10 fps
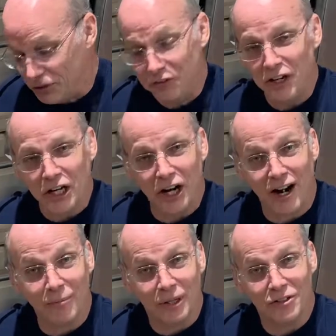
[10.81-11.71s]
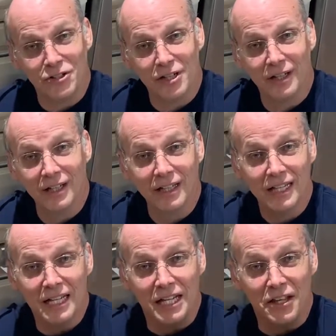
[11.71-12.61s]
isn't garbage.
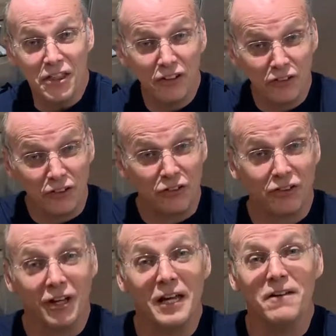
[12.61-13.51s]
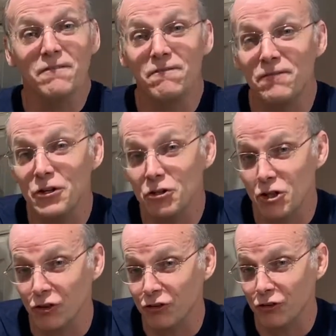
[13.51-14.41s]
This is
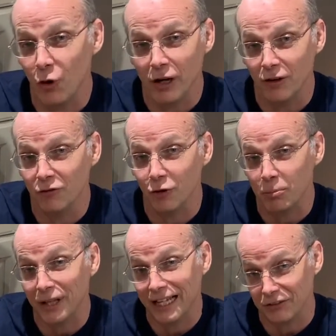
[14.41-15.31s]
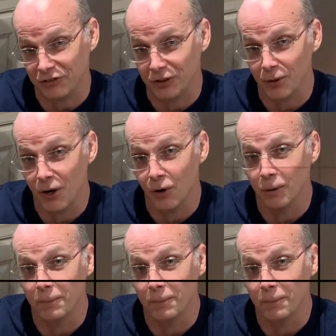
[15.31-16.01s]
future soil for plants to grow.